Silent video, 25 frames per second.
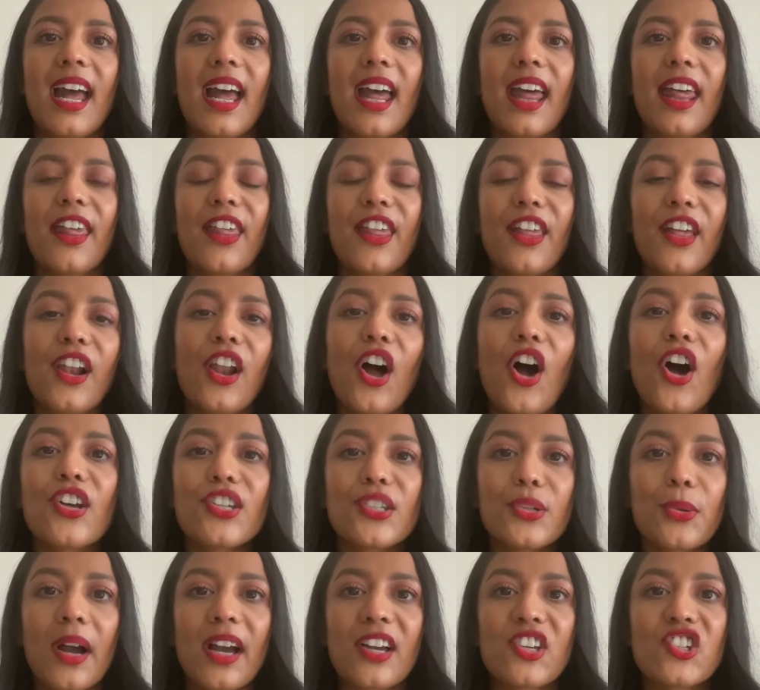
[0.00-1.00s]
The last
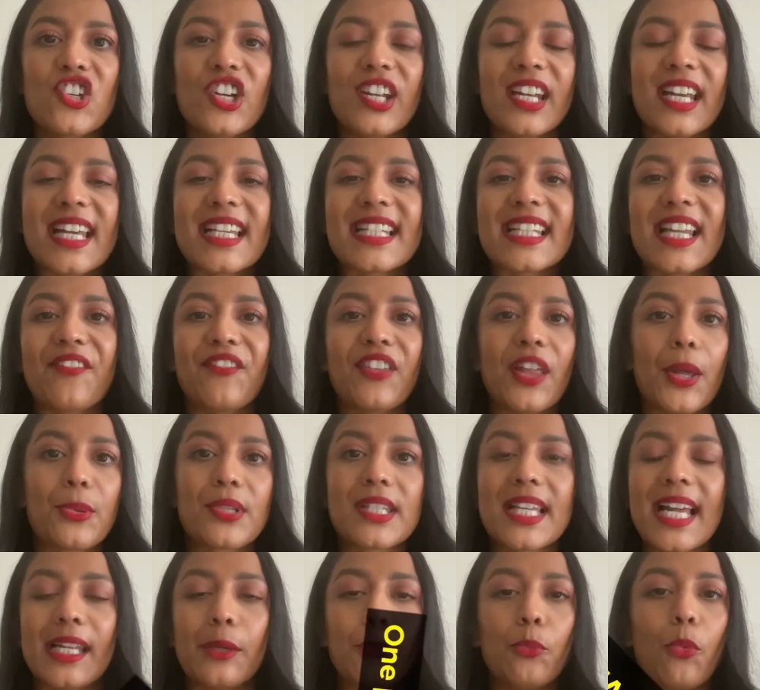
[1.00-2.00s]
question is, if there was
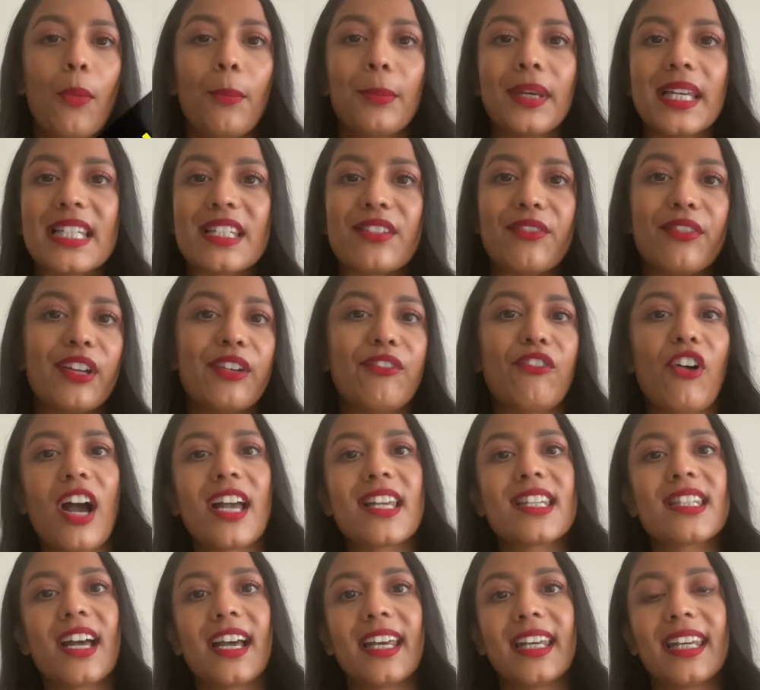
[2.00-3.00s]
any one piece of advice
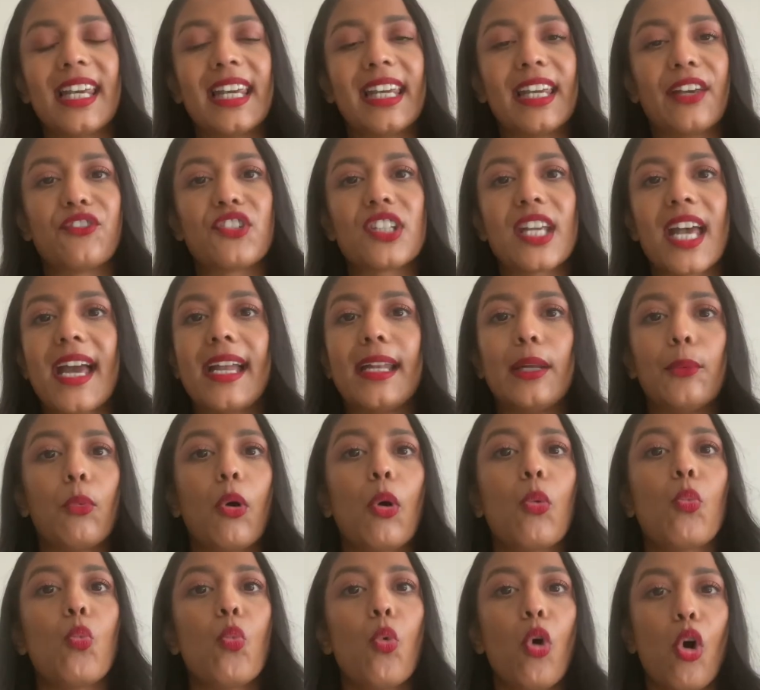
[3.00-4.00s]
that I can give to
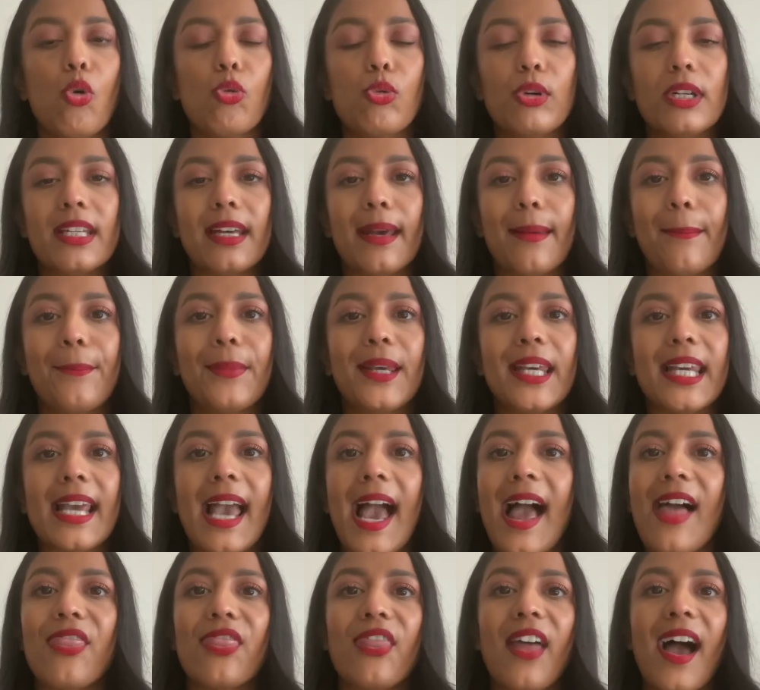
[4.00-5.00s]
anyone, what would it be?
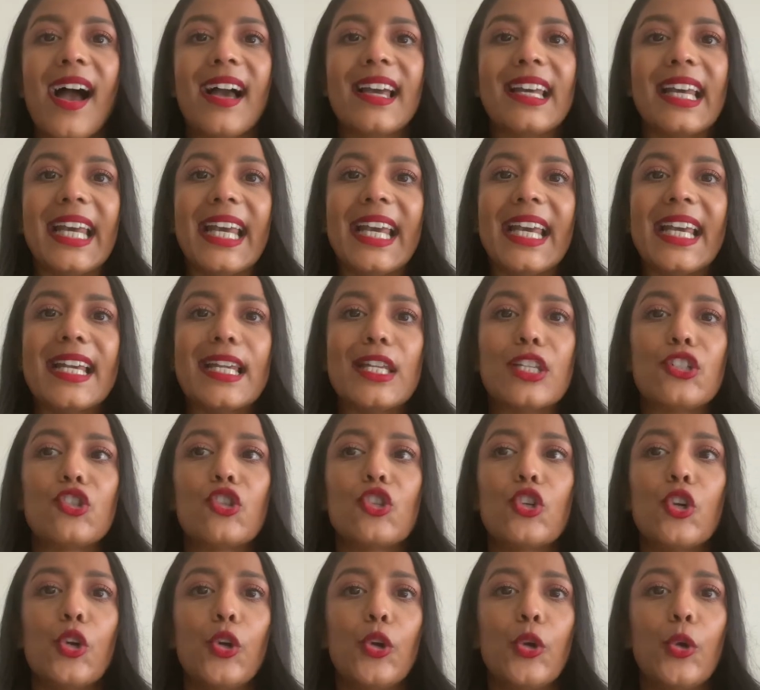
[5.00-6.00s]
And that is
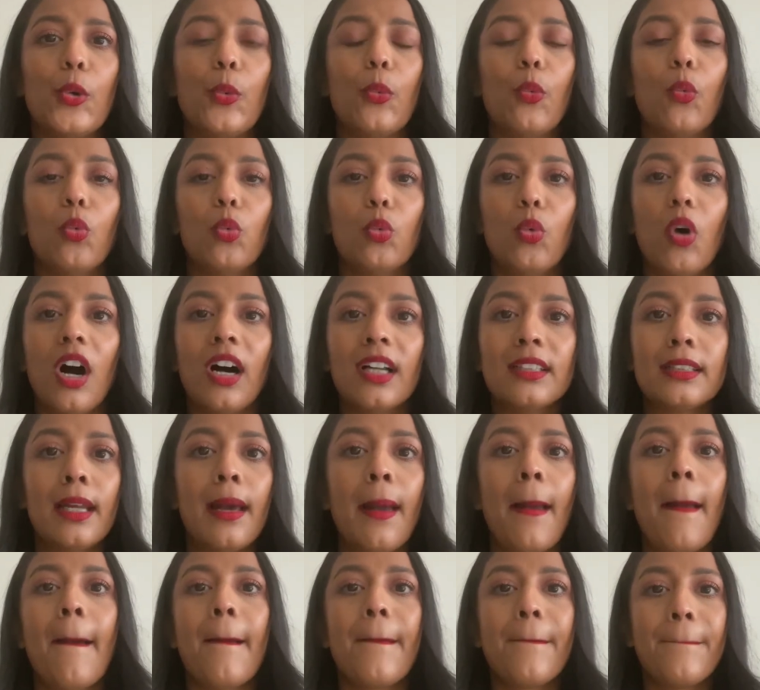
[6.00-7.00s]
to, one,
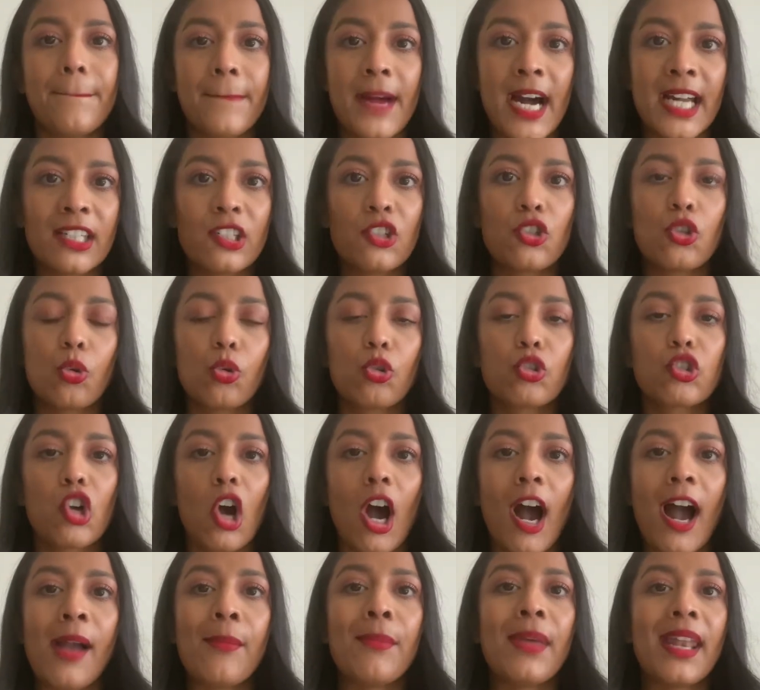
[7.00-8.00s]
manage your
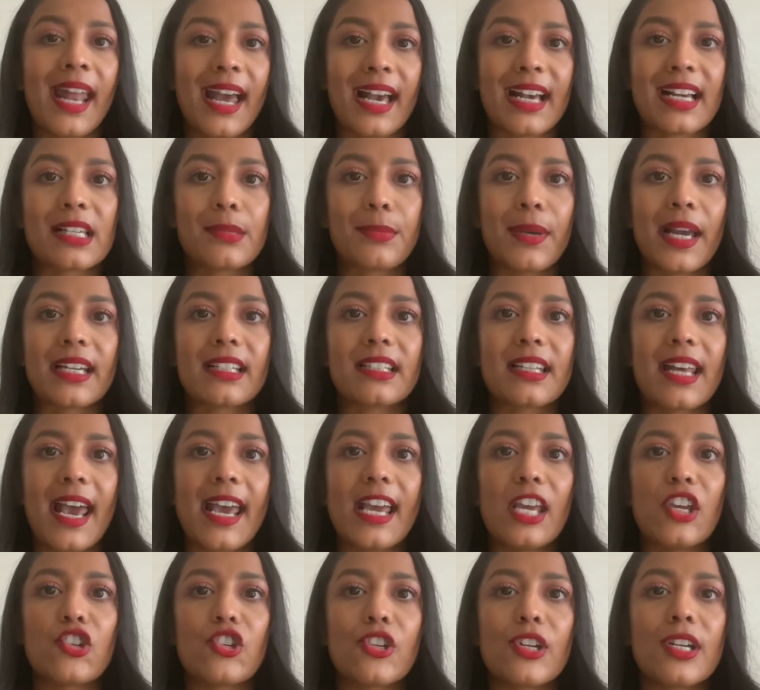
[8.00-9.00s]
time and
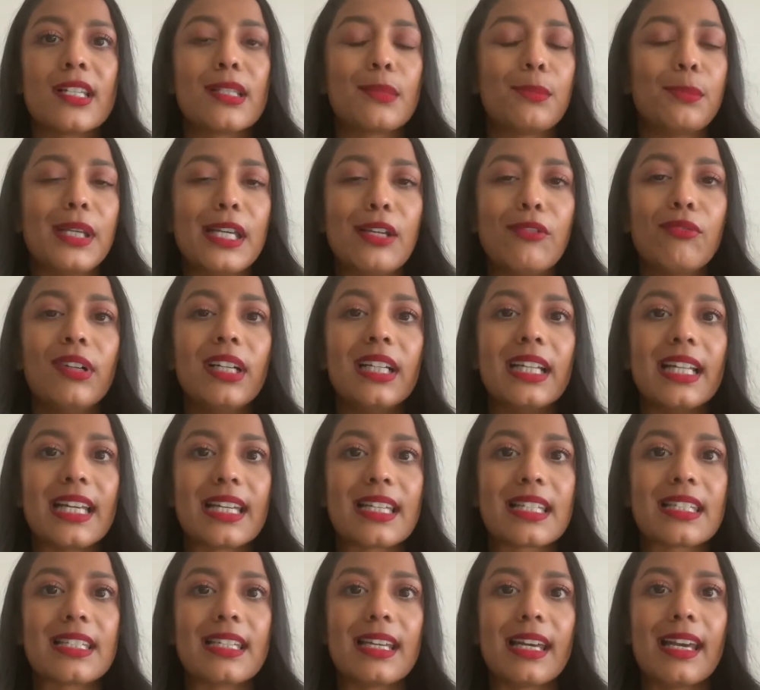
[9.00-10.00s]
expectations. Be
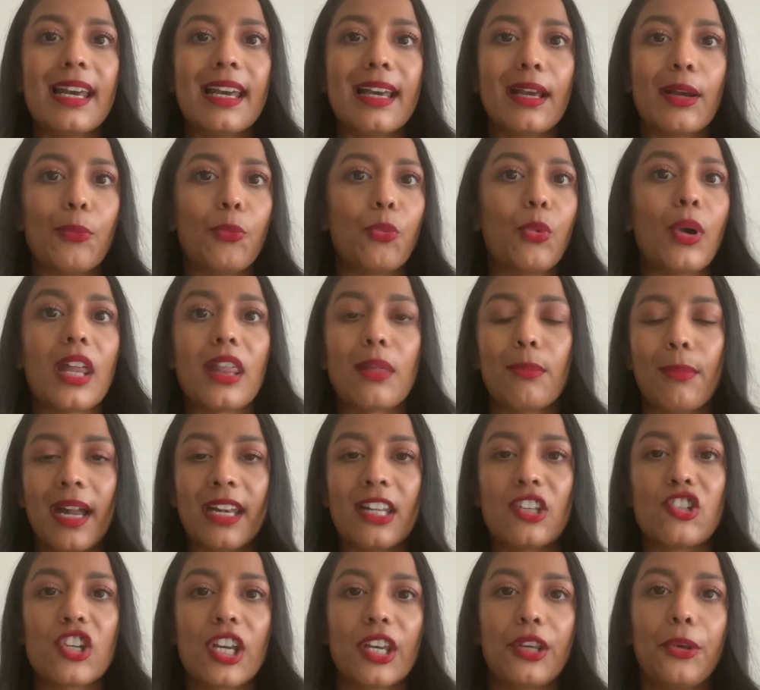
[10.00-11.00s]
realistic with
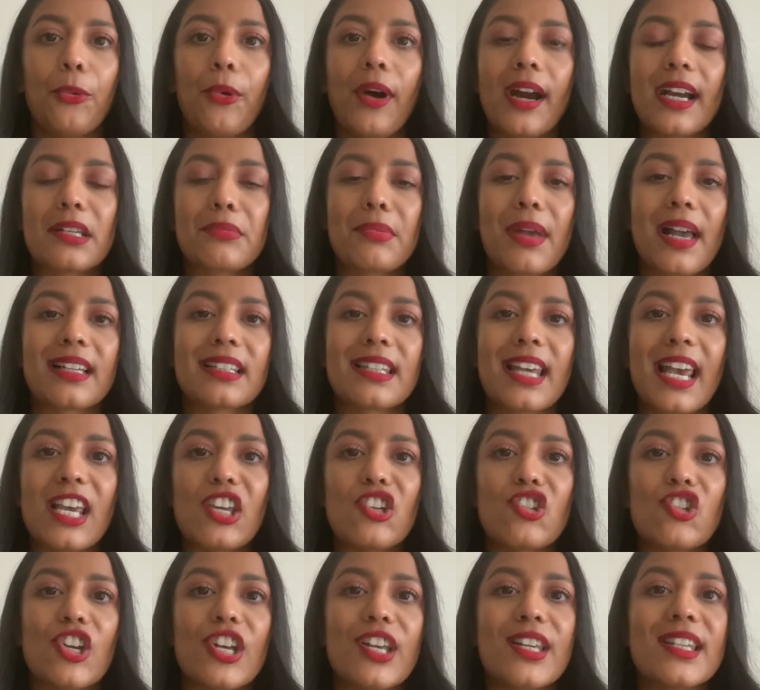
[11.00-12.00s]
managing your
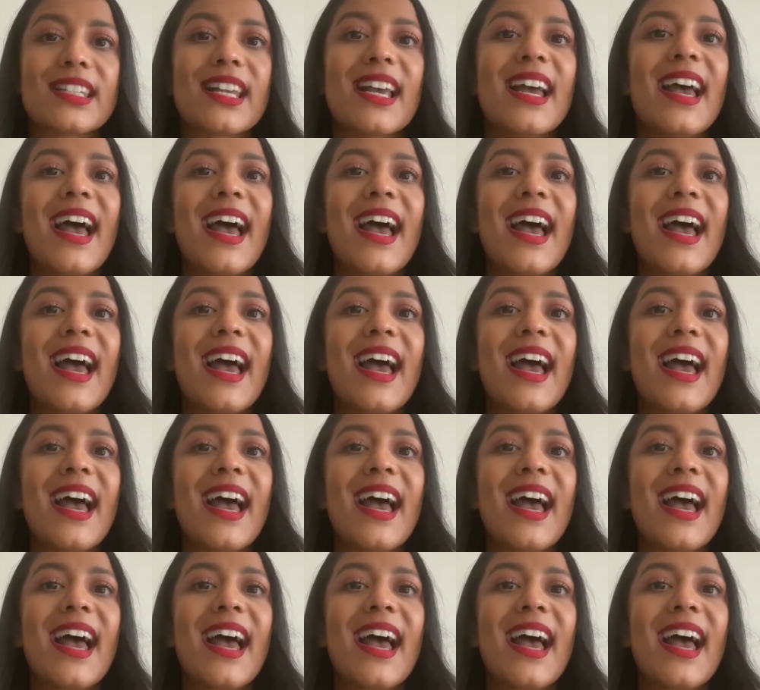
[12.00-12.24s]
expectations.